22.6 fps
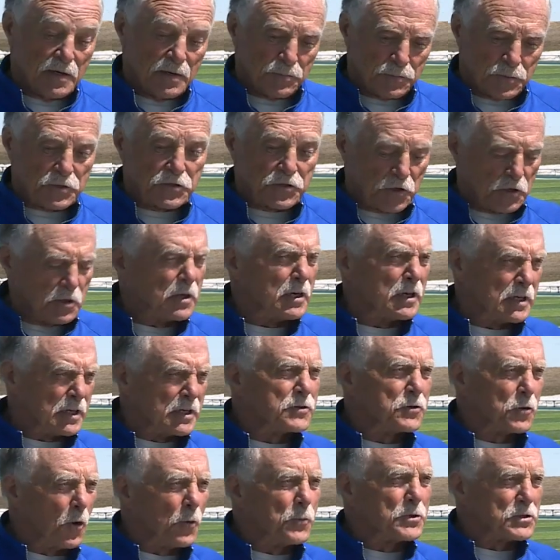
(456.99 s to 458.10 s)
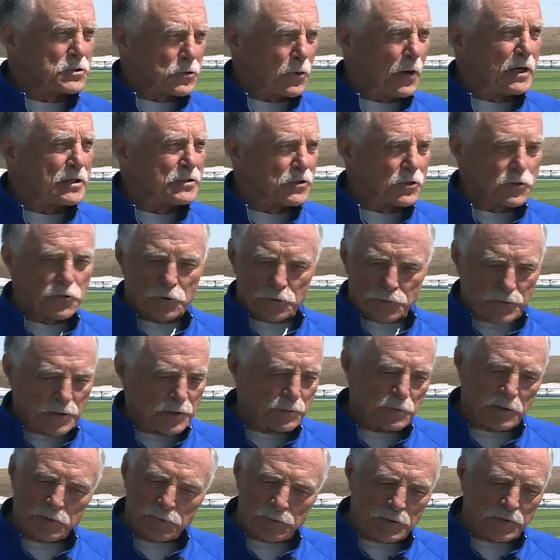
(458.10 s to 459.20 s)
particularly Toby Schweitzer, who's been
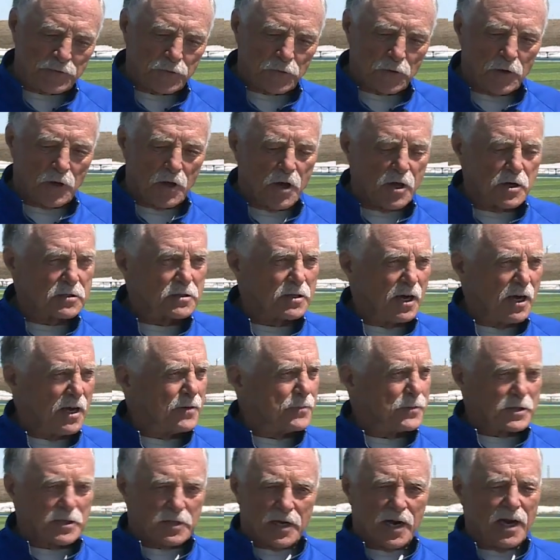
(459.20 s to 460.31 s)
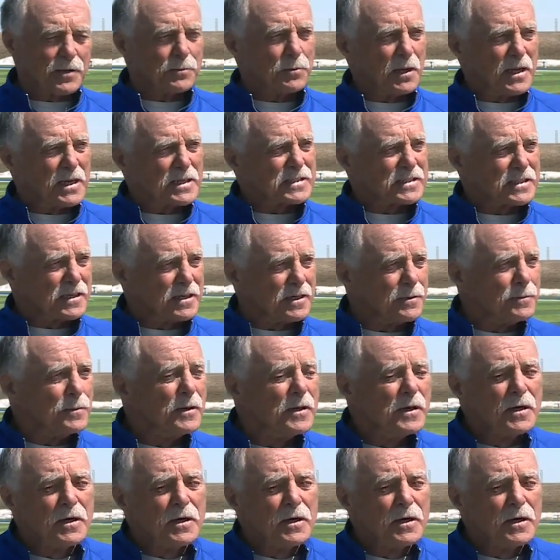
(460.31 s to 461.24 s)
with me for a long time, and God bless him,